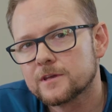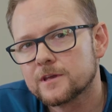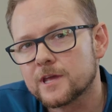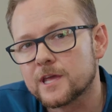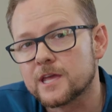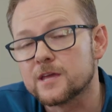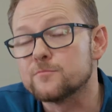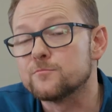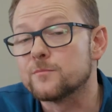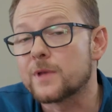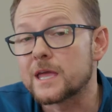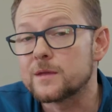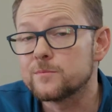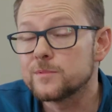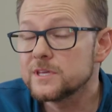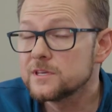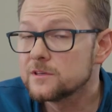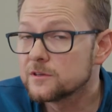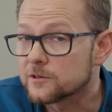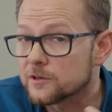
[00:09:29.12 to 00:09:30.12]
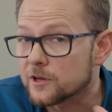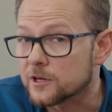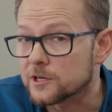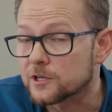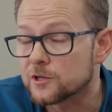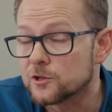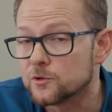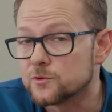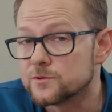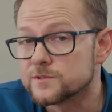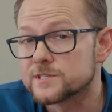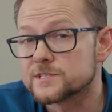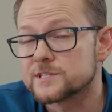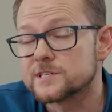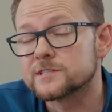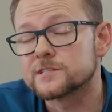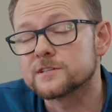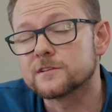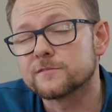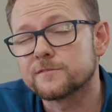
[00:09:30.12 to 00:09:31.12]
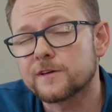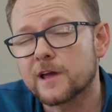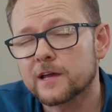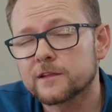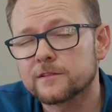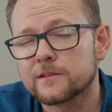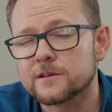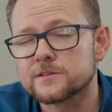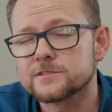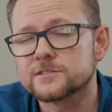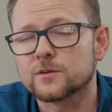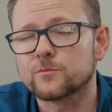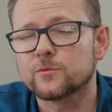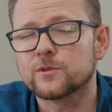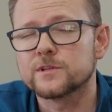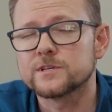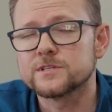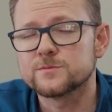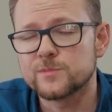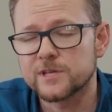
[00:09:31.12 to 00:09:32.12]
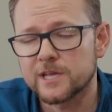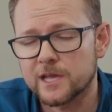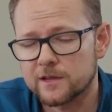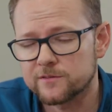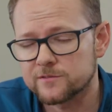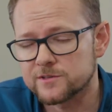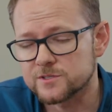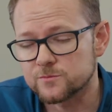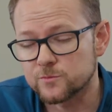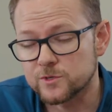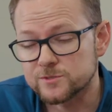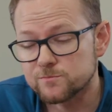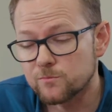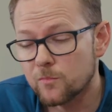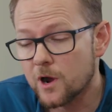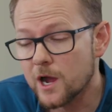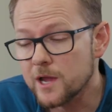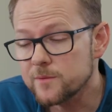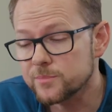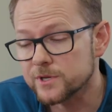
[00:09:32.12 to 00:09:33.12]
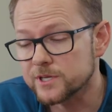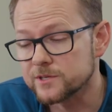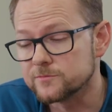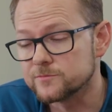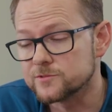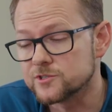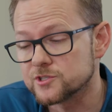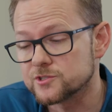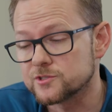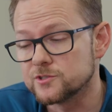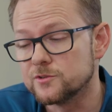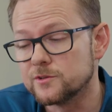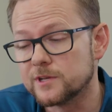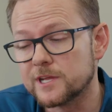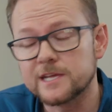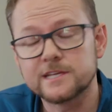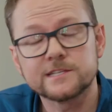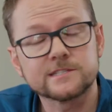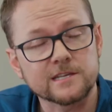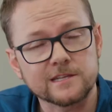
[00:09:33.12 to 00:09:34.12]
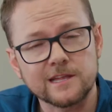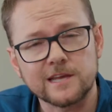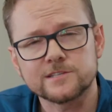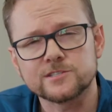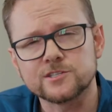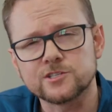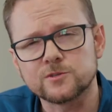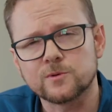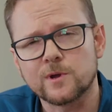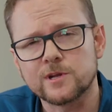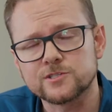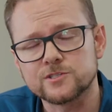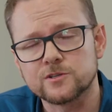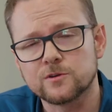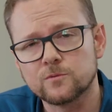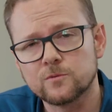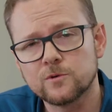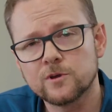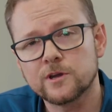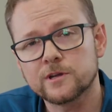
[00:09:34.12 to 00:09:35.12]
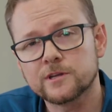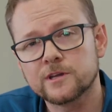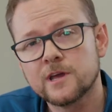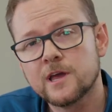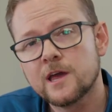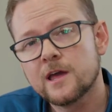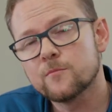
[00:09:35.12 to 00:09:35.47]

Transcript: It maybe kind of clues us into the fact that some of these behaviors, which might be just unique to that situation at work,